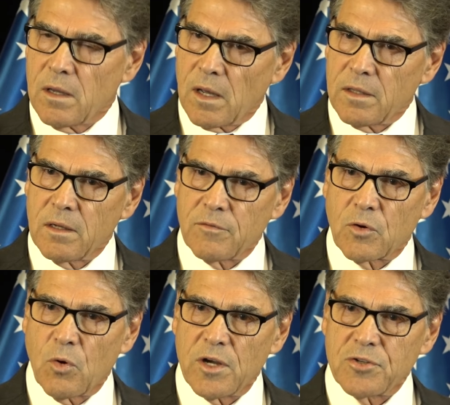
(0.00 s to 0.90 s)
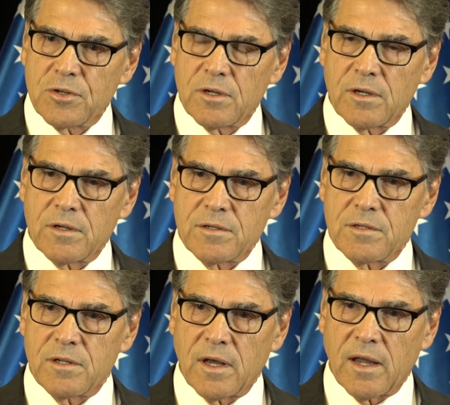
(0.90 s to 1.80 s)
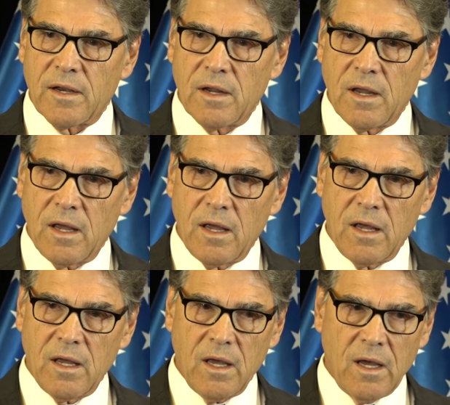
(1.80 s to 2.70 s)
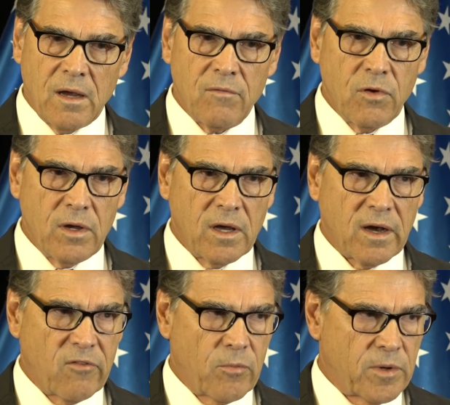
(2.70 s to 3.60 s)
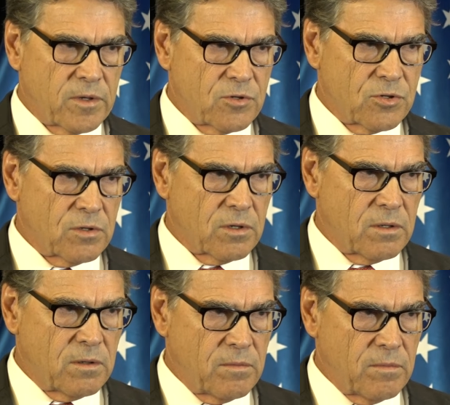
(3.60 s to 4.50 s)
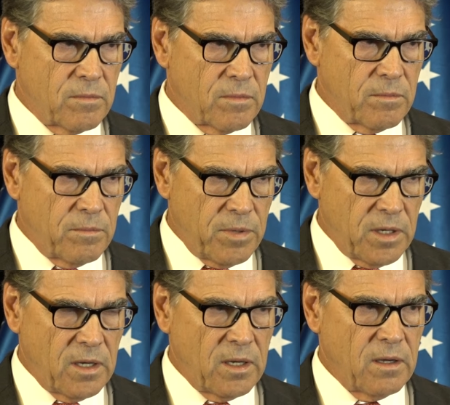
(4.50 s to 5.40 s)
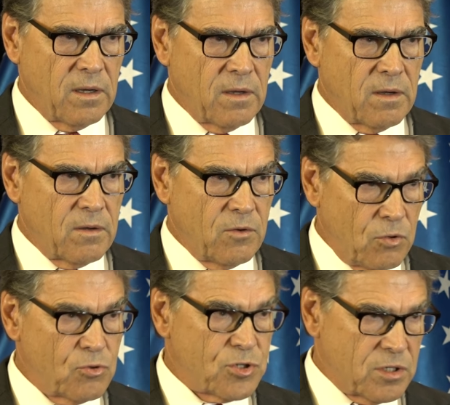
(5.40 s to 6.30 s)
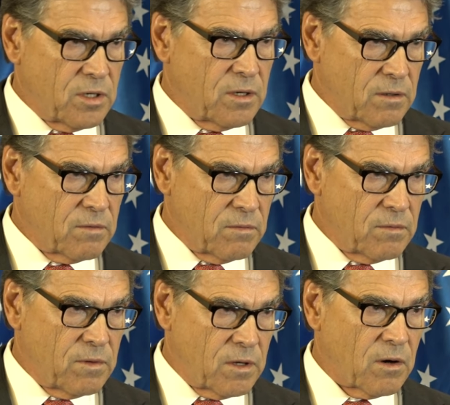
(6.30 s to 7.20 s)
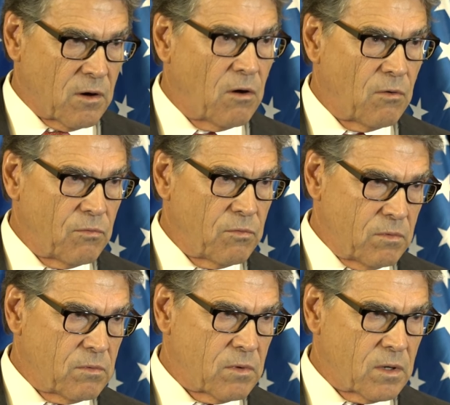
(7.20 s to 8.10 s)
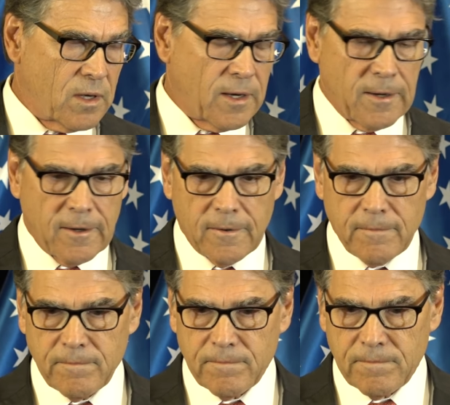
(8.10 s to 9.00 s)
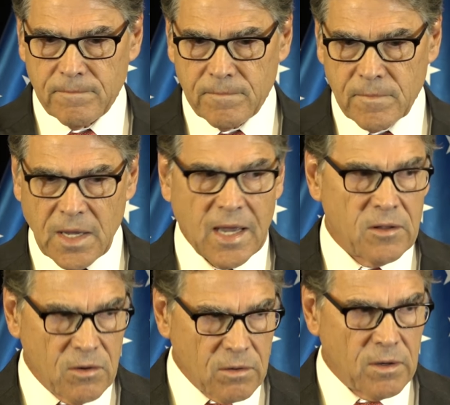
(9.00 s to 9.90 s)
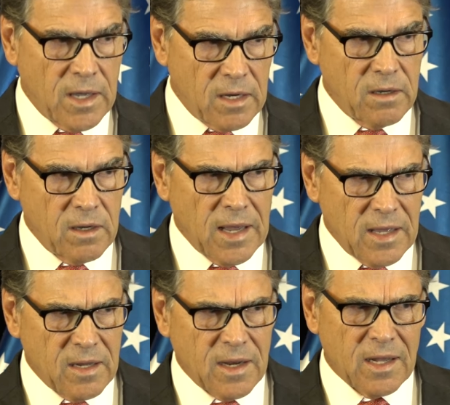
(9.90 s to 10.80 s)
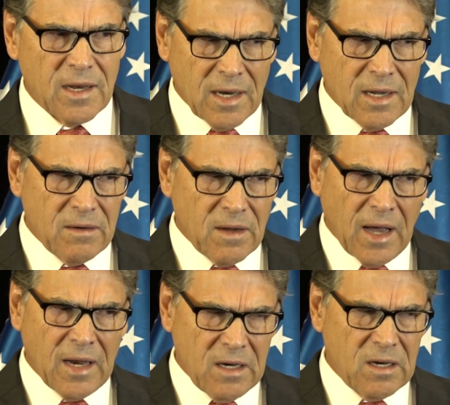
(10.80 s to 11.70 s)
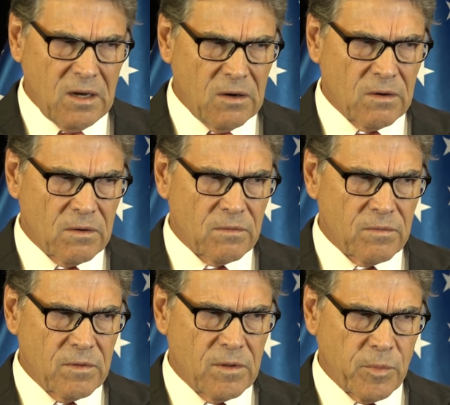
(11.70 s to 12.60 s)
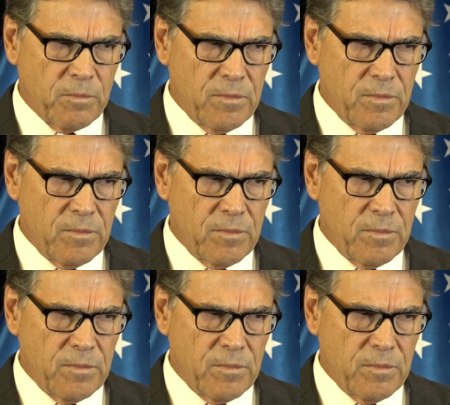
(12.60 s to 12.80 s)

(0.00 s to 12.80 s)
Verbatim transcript: I think if the question is that every government should be using their own um, and their and and I, I didn't hear the